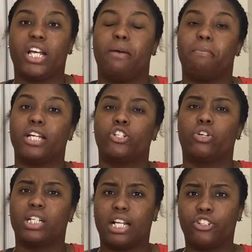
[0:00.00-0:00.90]
and make
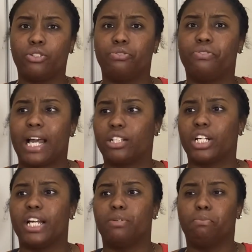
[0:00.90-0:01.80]
sure that you factor
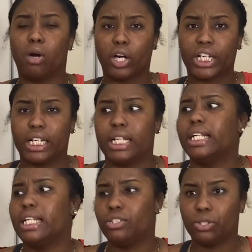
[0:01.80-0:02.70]
in marketing
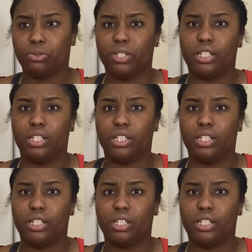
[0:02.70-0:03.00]
into